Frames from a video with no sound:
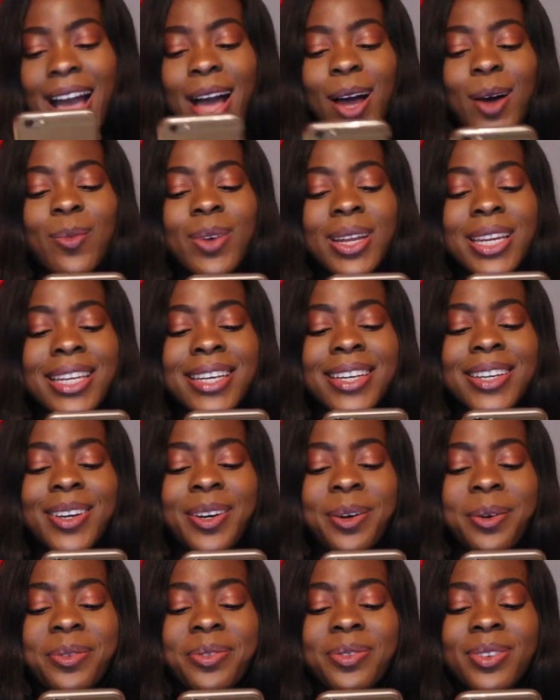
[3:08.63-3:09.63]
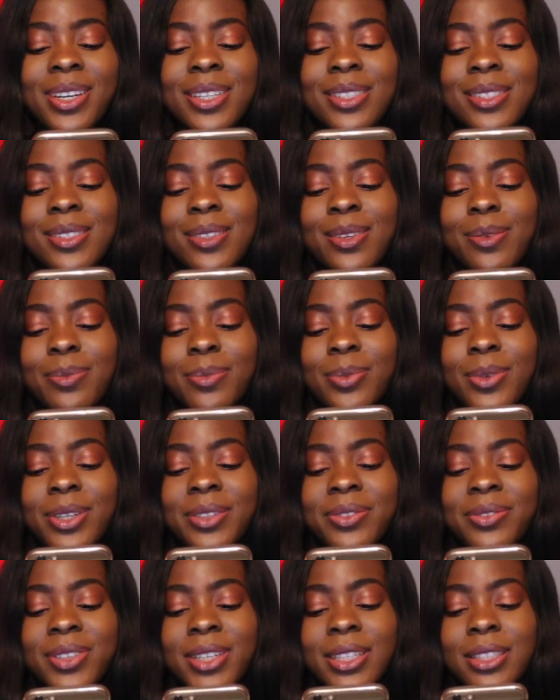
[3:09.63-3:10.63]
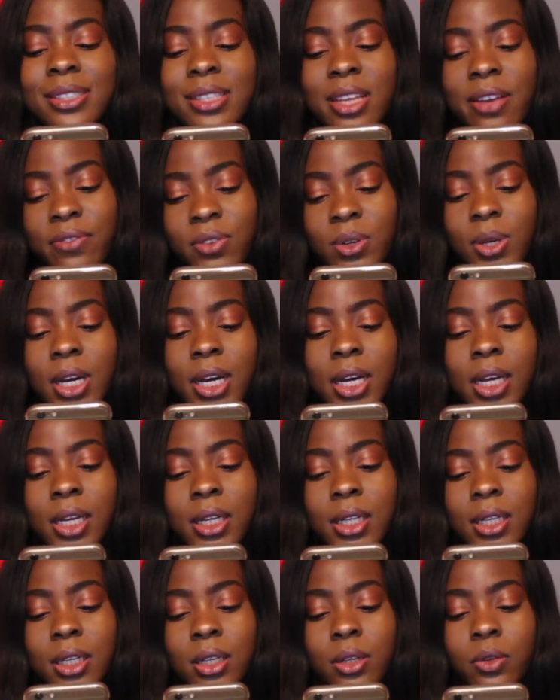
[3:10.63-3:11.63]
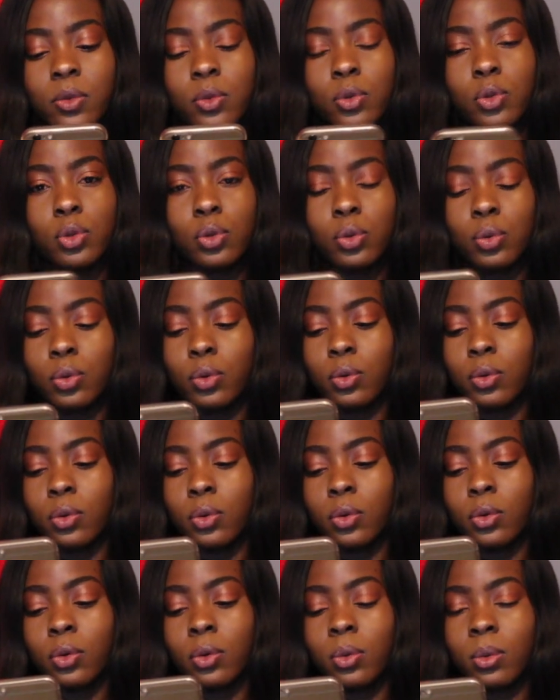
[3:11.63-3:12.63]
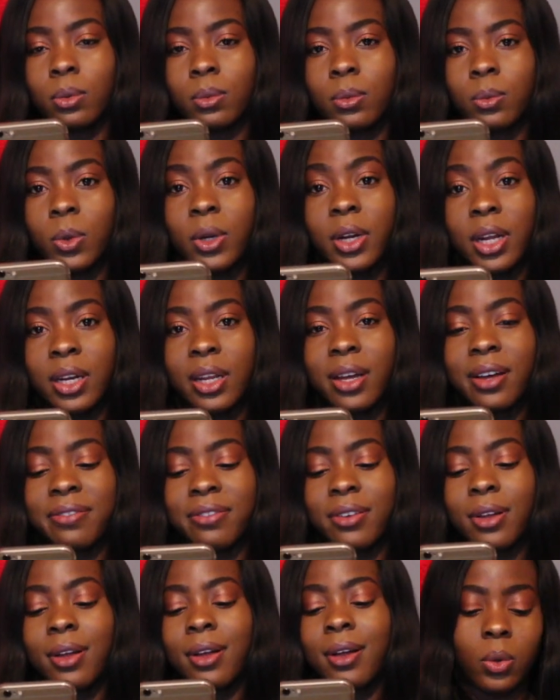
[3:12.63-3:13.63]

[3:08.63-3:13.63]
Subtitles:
How many girlfriends or boyfriends have you had? 2, 1.5.